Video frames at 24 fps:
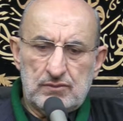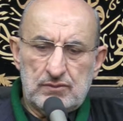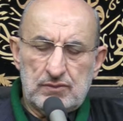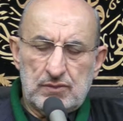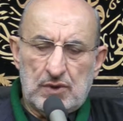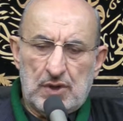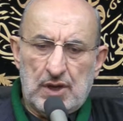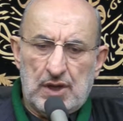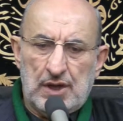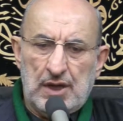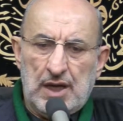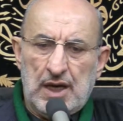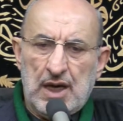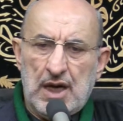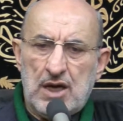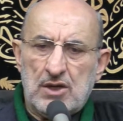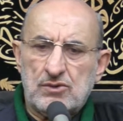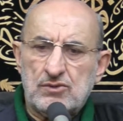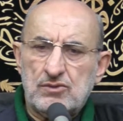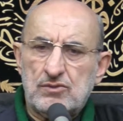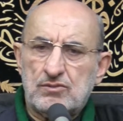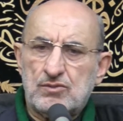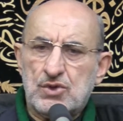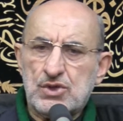
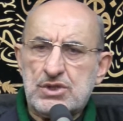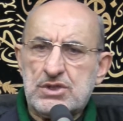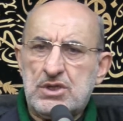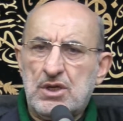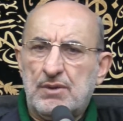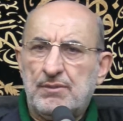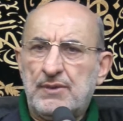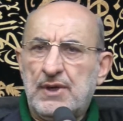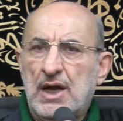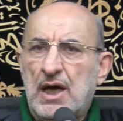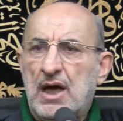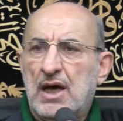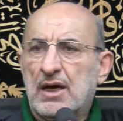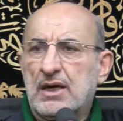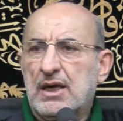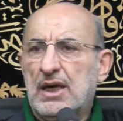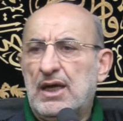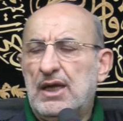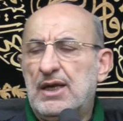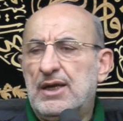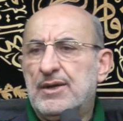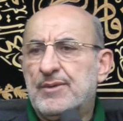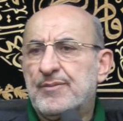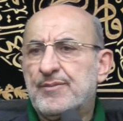Anyhow, Muslim ibn
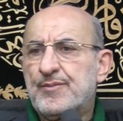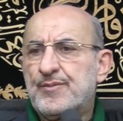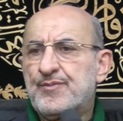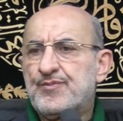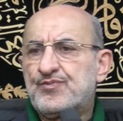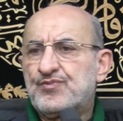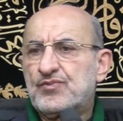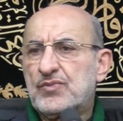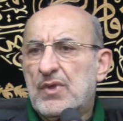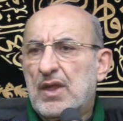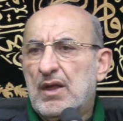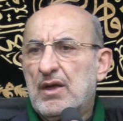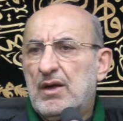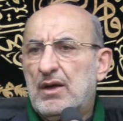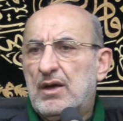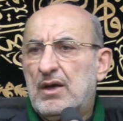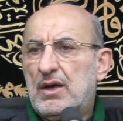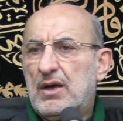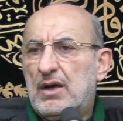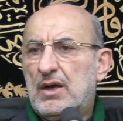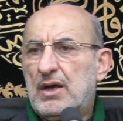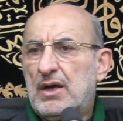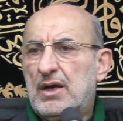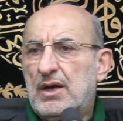
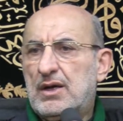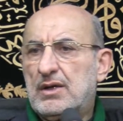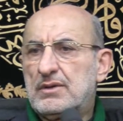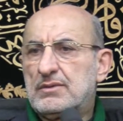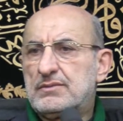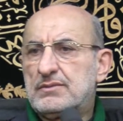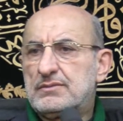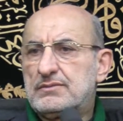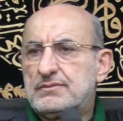Aqil,